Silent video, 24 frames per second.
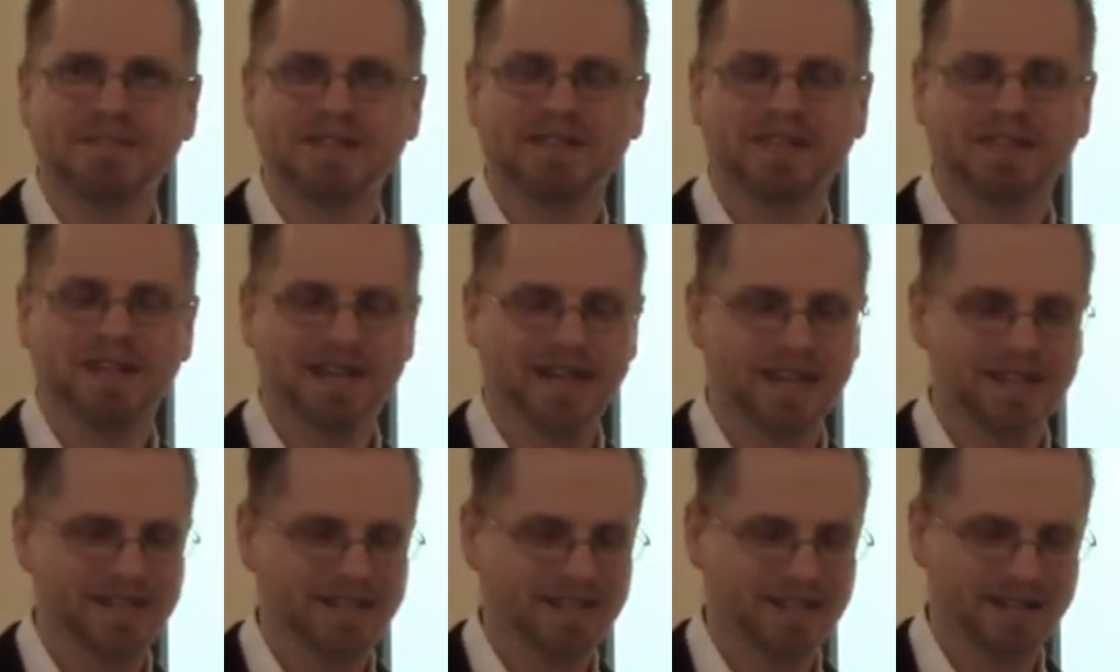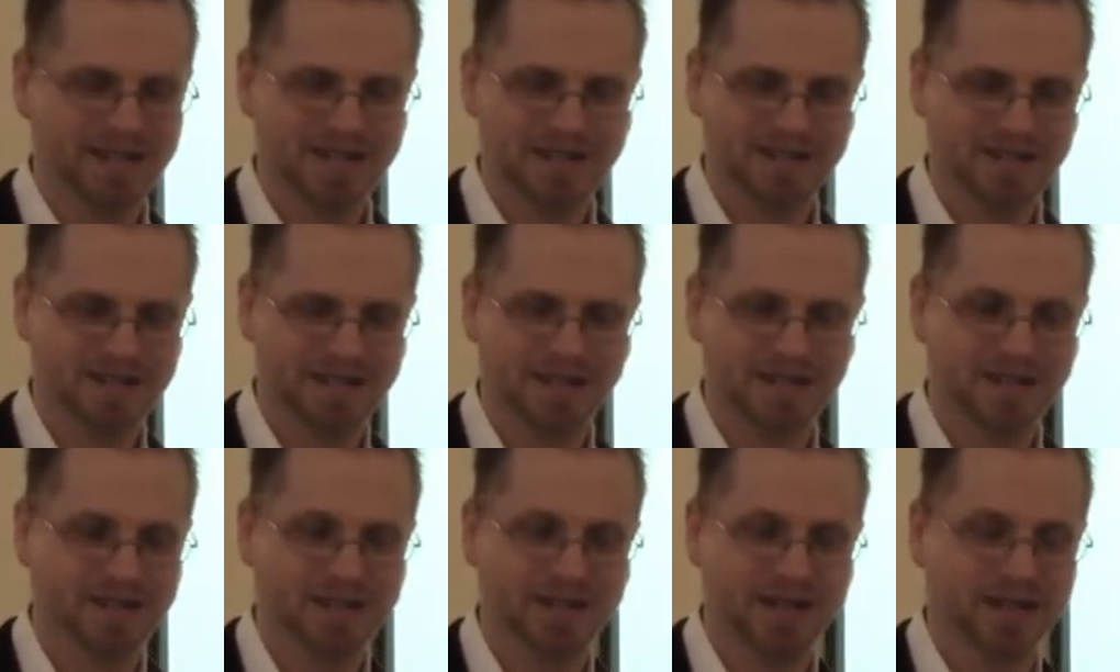that, uh,
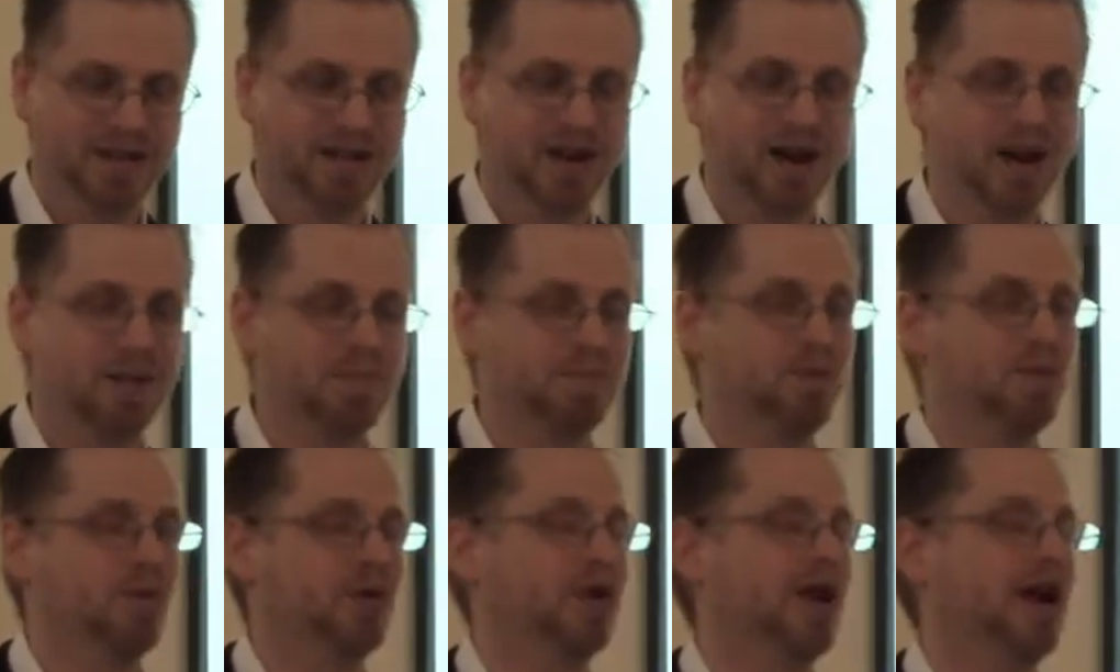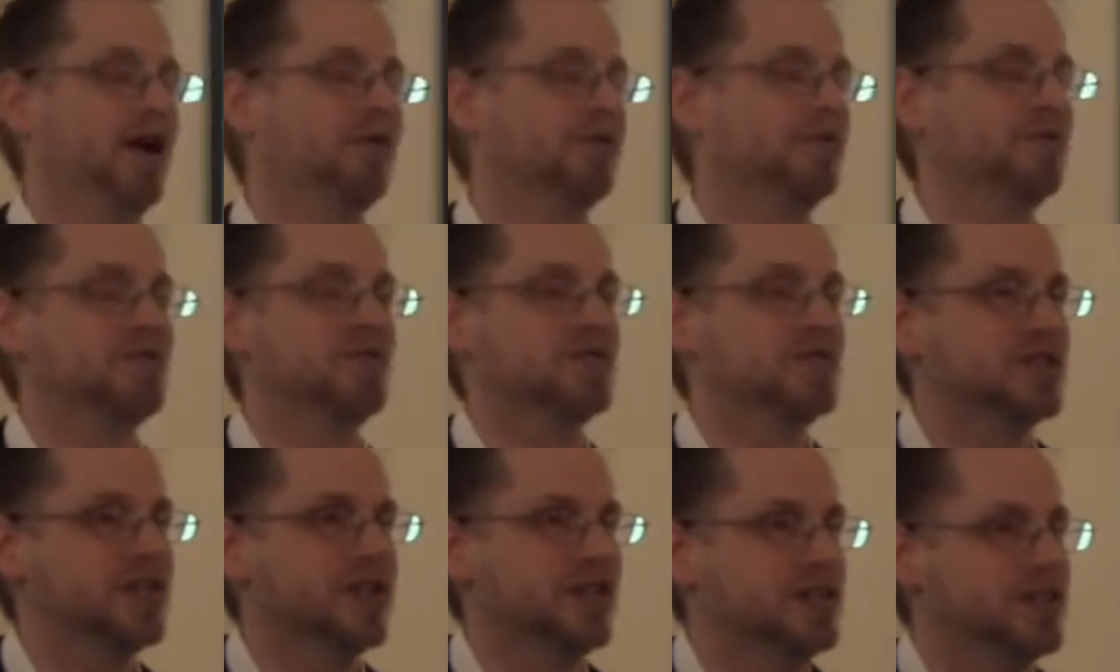that, that God poured out through
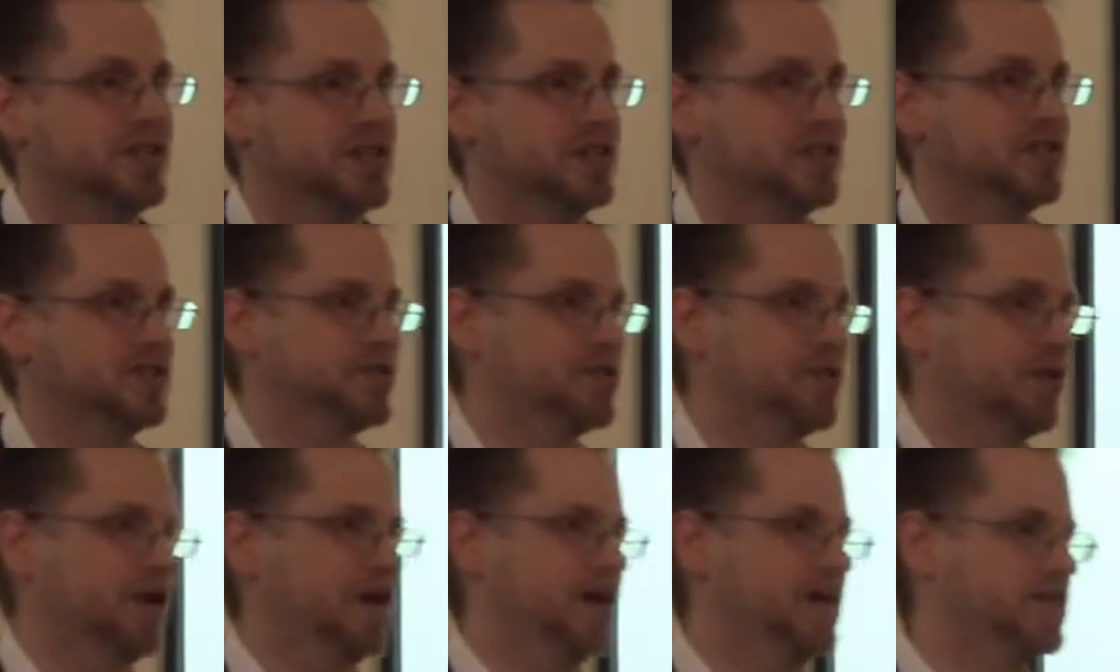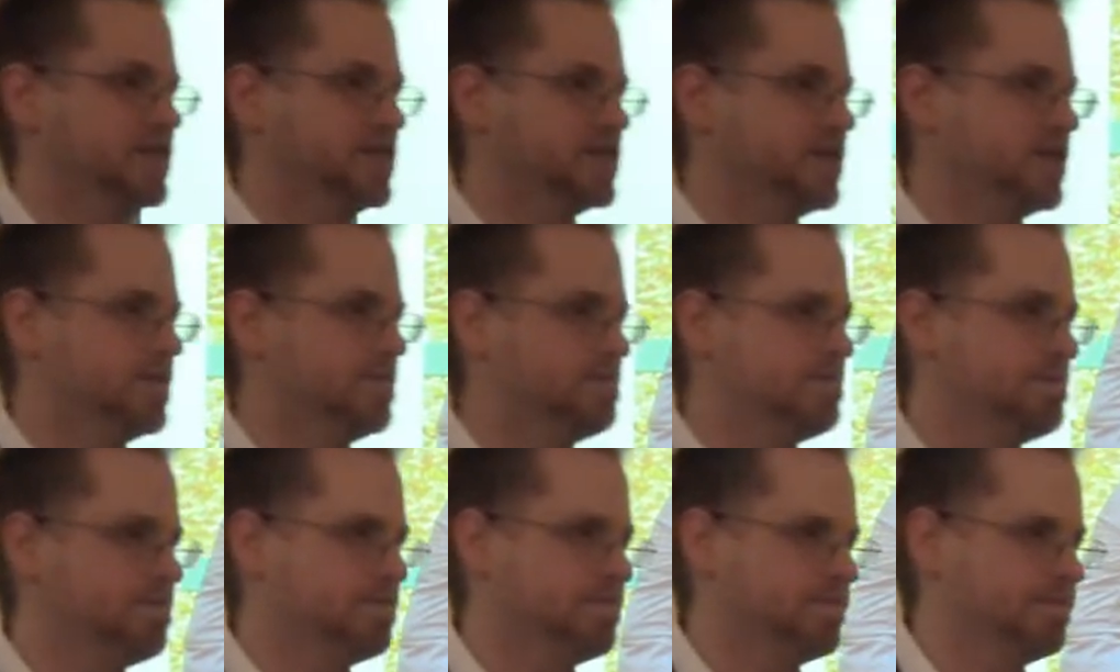His Son, Jesus Christ.
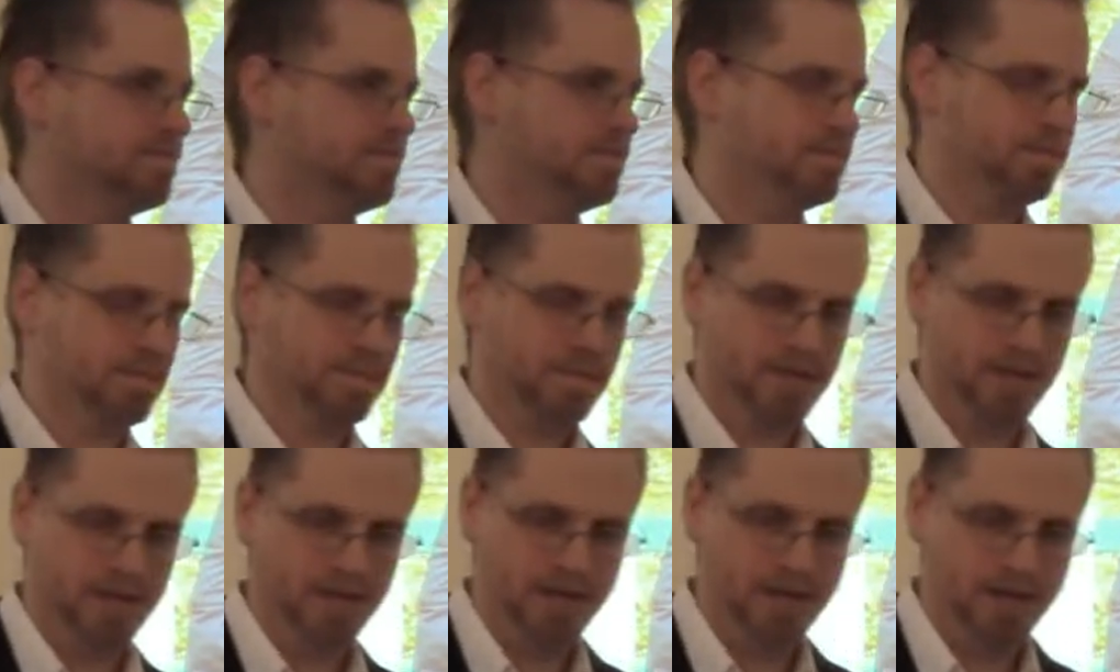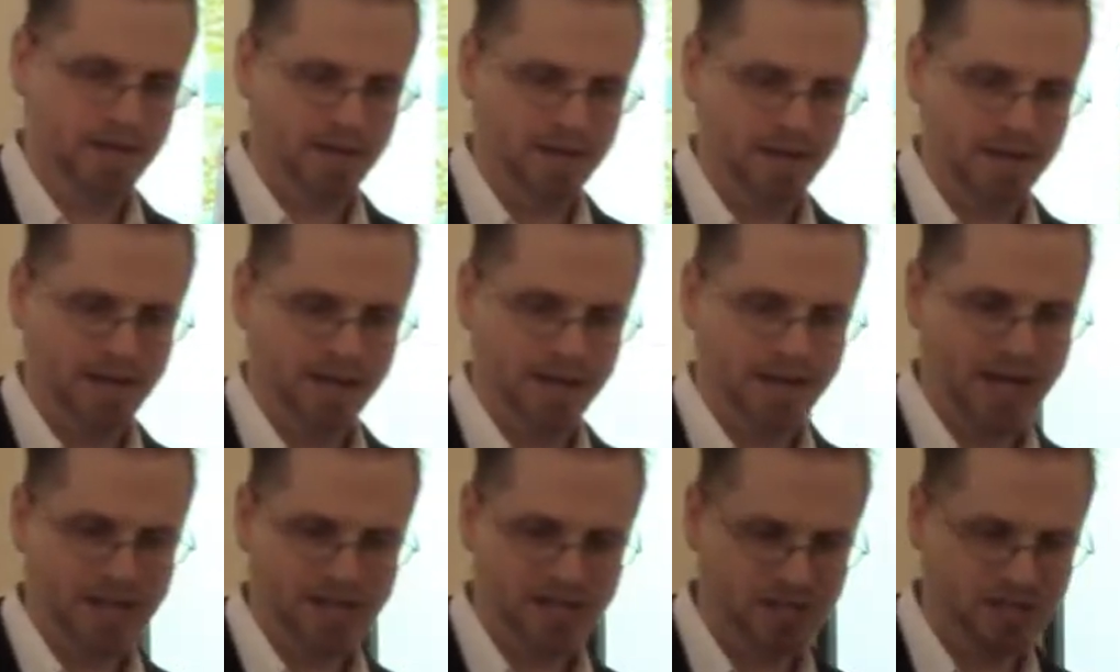
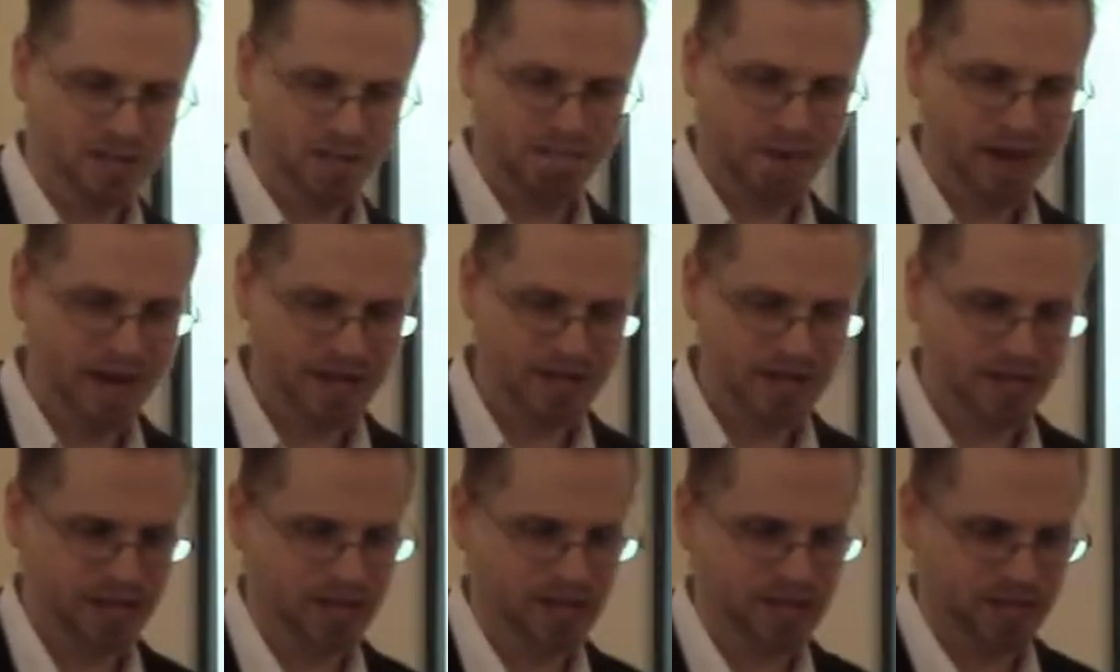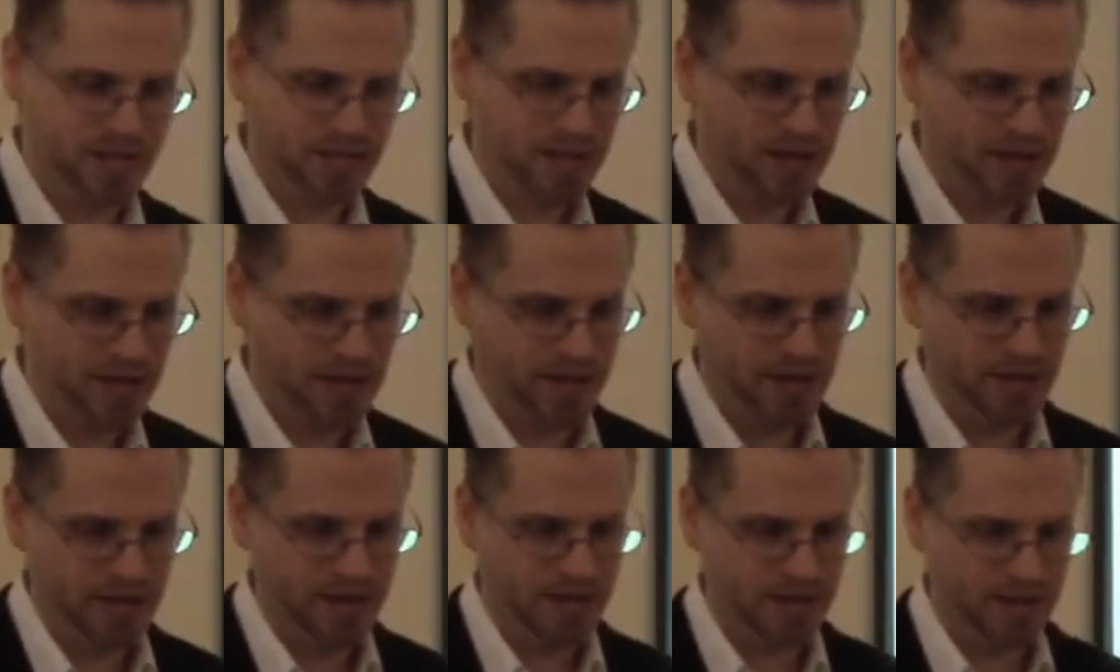Uh, that's the basis
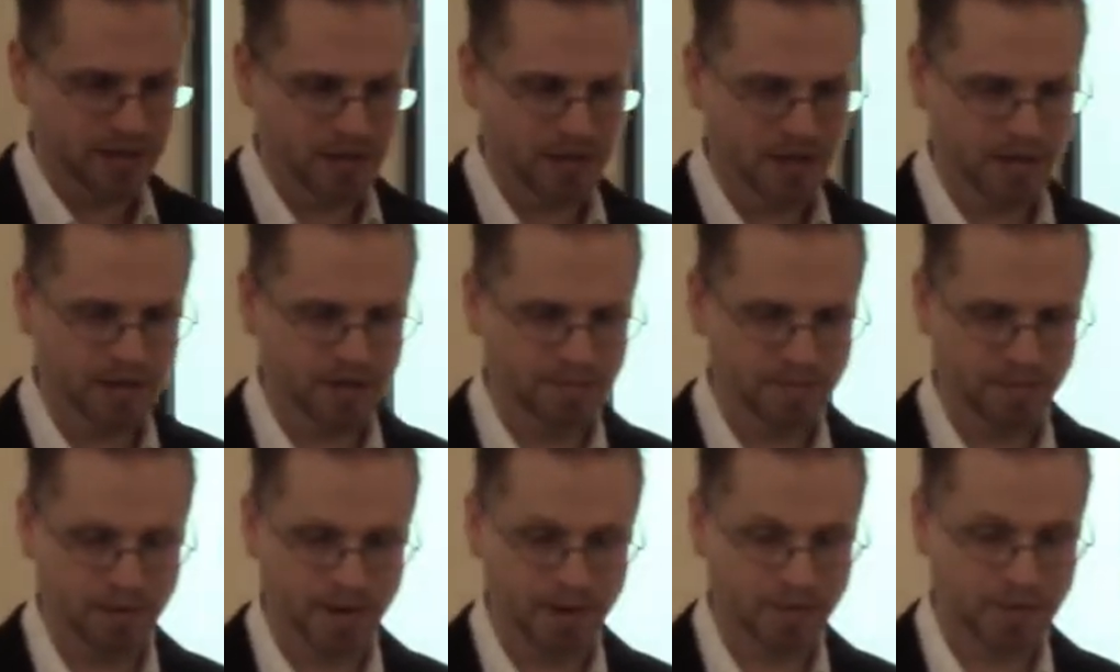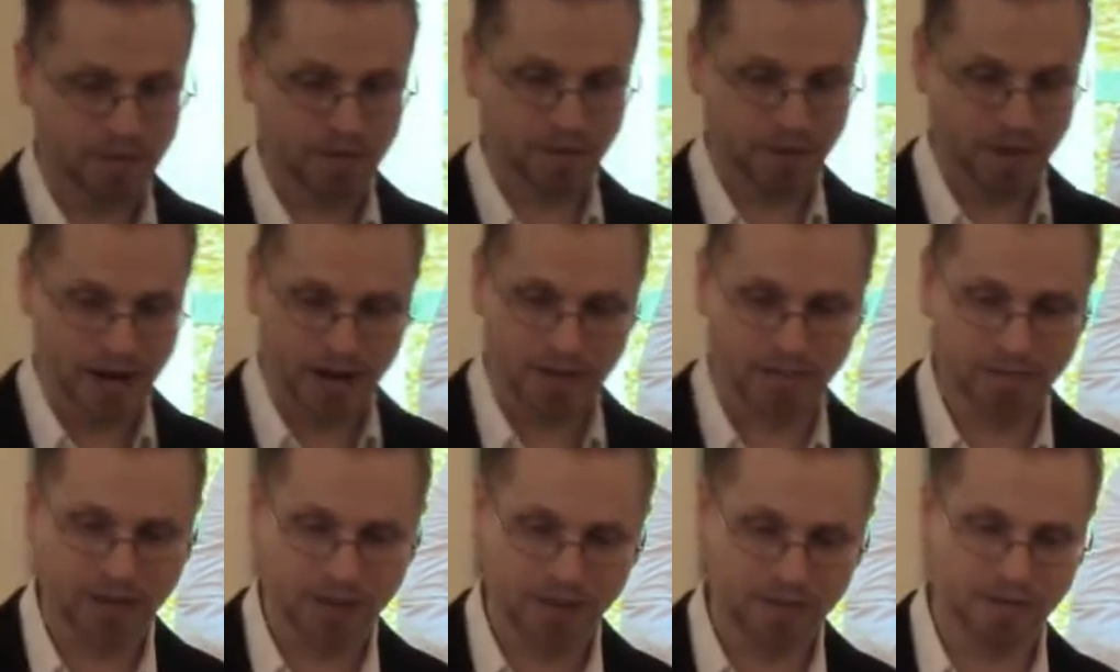um, of the
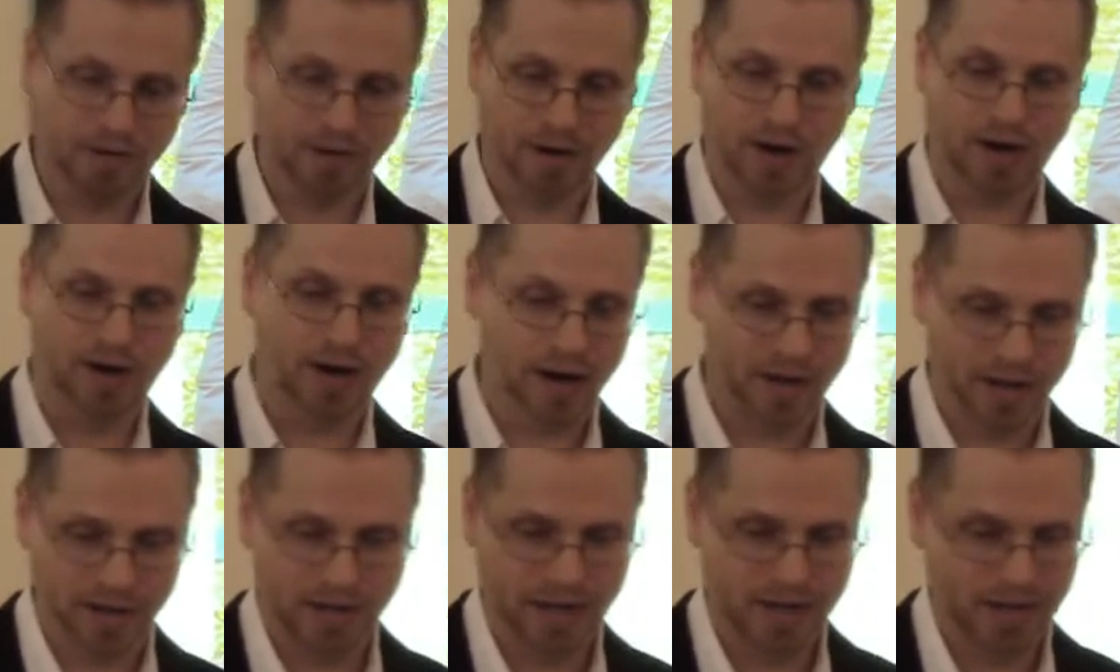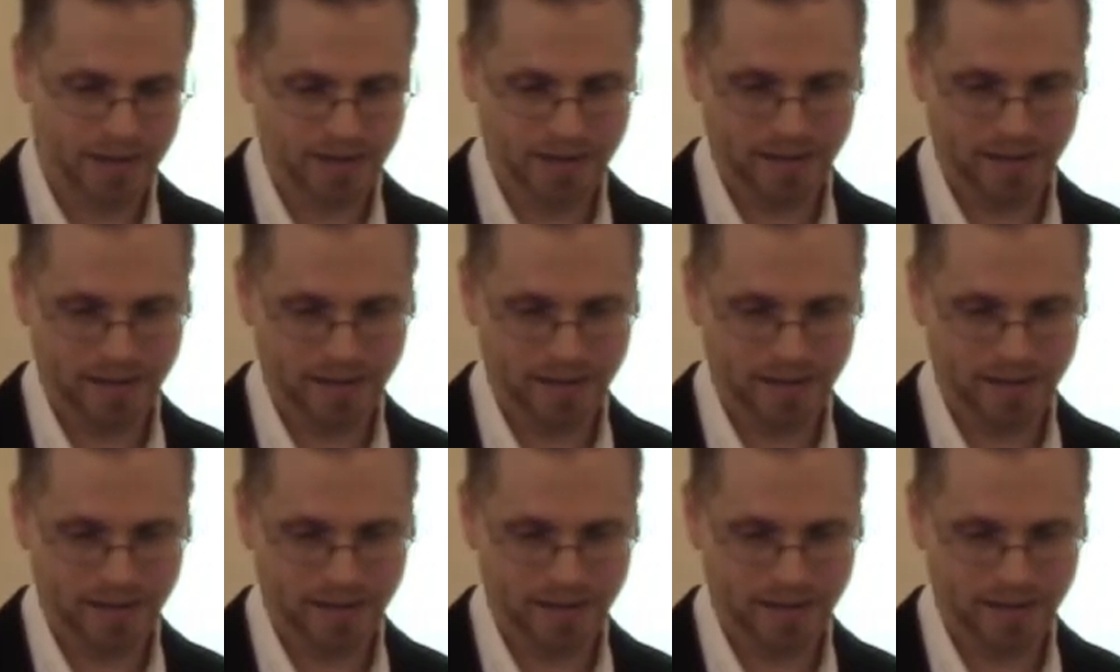family of God.